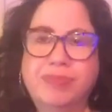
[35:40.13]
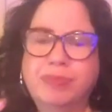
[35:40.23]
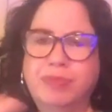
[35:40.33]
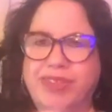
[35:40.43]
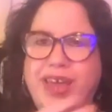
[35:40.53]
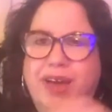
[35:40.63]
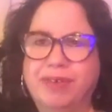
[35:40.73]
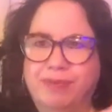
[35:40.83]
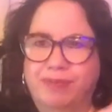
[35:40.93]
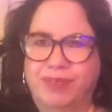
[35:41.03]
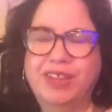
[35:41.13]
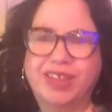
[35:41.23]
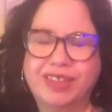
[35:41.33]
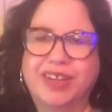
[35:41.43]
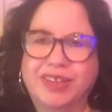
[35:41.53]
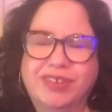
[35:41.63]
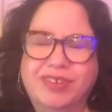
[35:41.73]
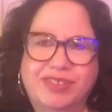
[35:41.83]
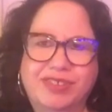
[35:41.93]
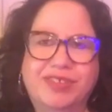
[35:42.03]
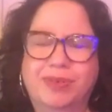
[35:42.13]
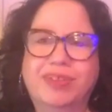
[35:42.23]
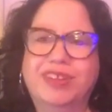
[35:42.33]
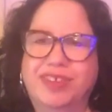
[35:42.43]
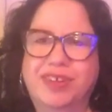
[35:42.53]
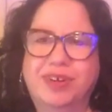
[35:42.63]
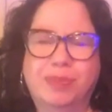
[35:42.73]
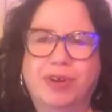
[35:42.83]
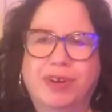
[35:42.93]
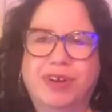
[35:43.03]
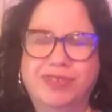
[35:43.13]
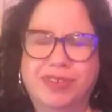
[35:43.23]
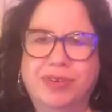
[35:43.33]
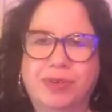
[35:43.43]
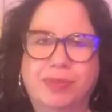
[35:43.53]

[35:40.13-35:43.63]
without feeling like you need to do the dinner part too,